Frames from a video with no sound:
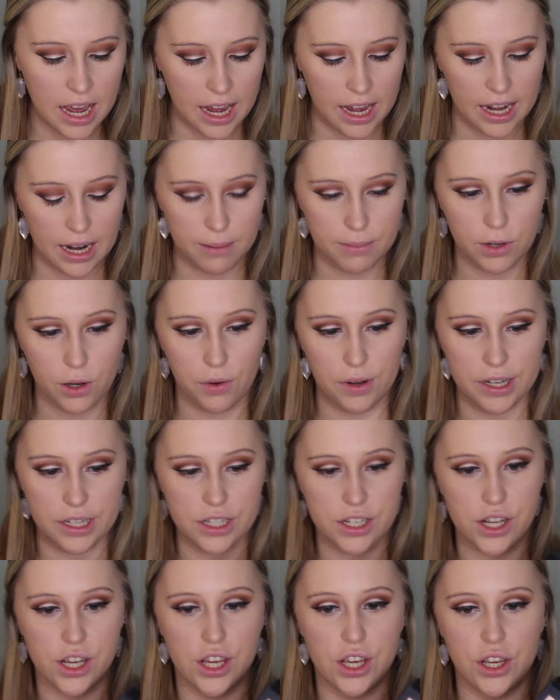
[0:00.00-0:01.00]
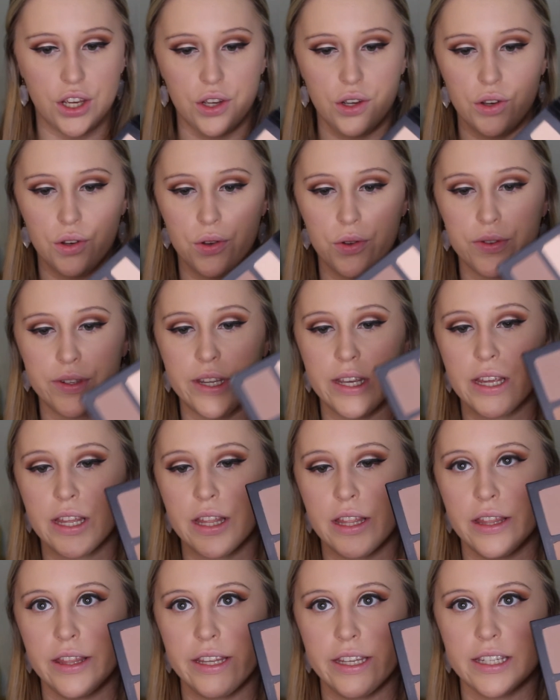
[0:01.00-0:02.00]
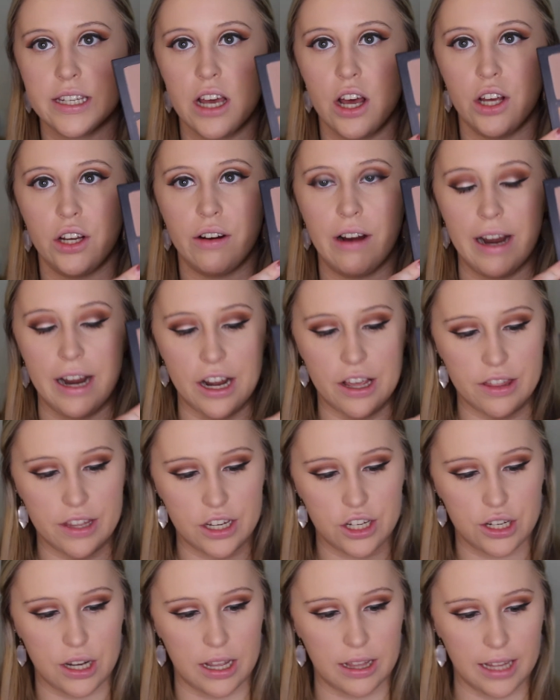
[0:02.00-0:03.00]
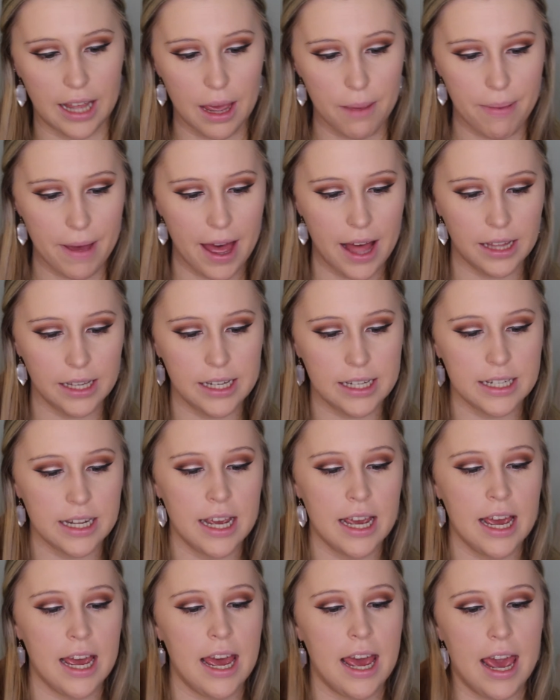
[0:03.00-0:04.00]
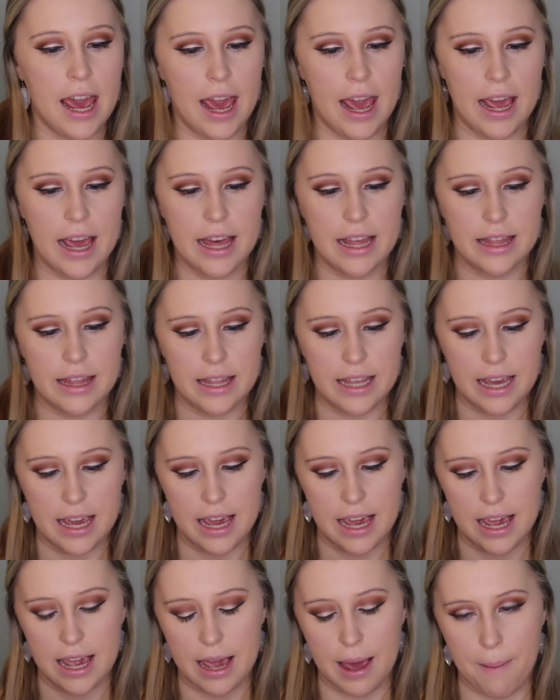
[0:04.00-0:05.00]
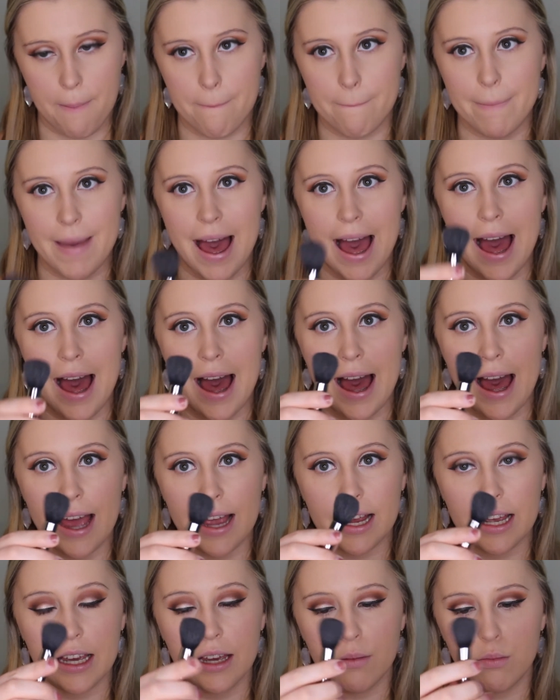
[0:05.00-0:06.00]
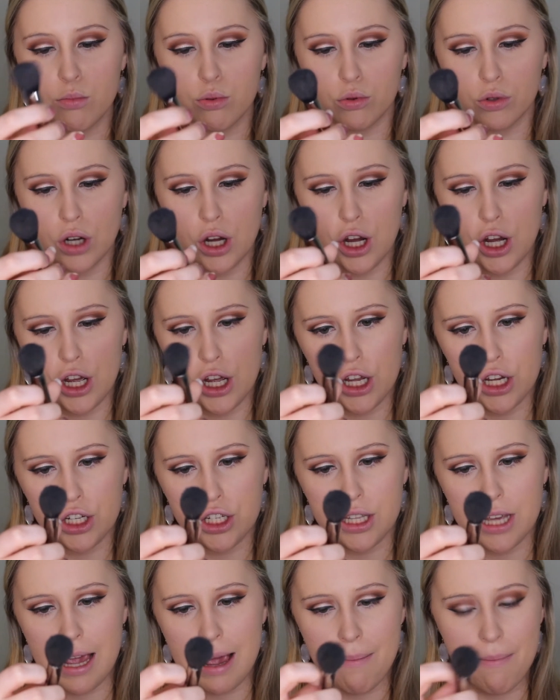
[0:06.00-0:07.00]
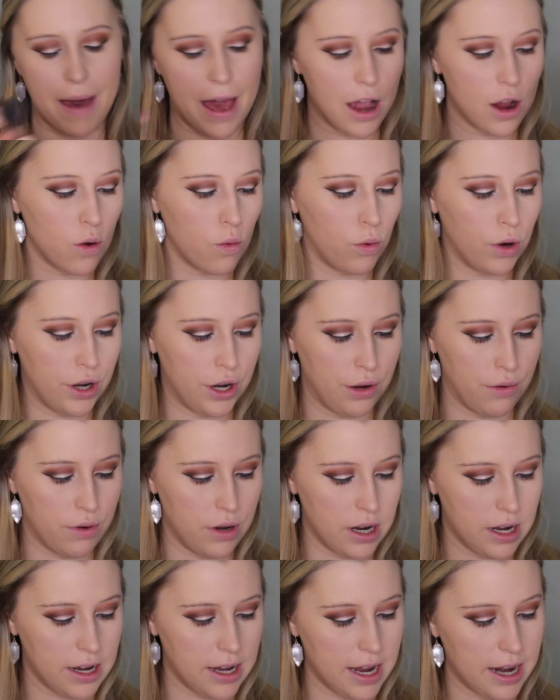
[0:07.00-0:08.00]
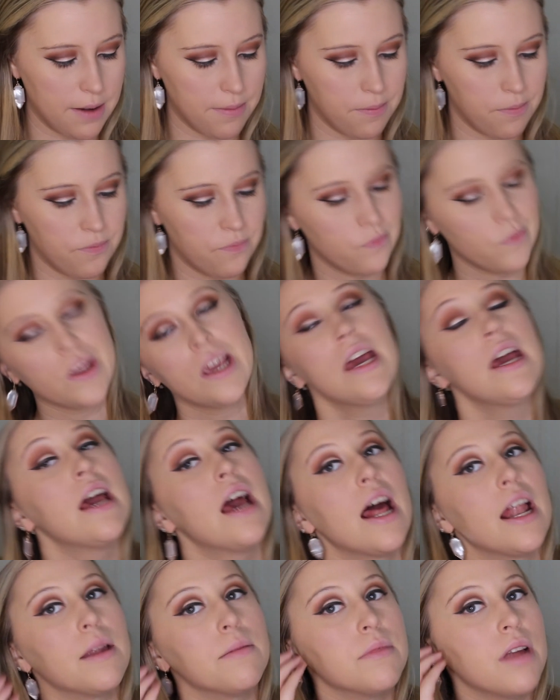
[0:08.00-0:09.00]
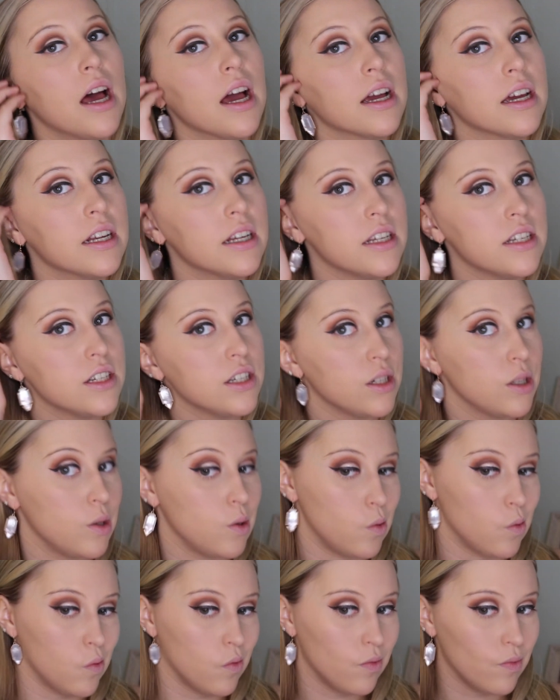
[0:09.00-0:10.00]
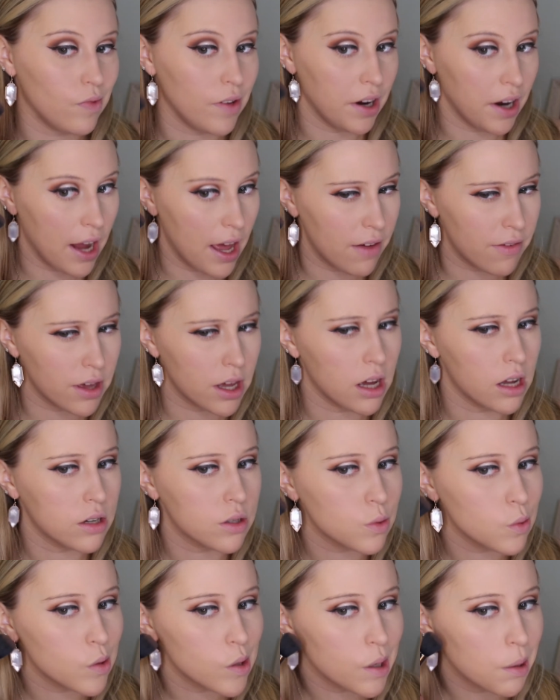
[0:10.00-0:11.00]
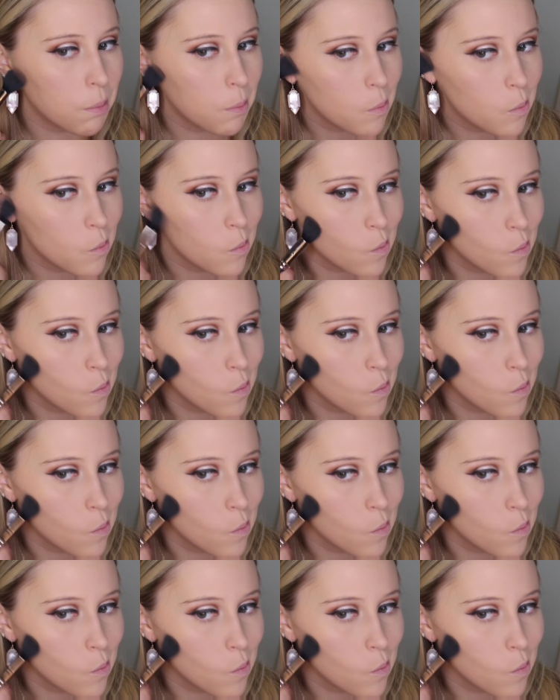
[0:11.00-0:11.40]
and I'm going to use this color right here in the Shade Light palette and the MAC brush, the MAC 109, and I'm not going to do very heavy contouring,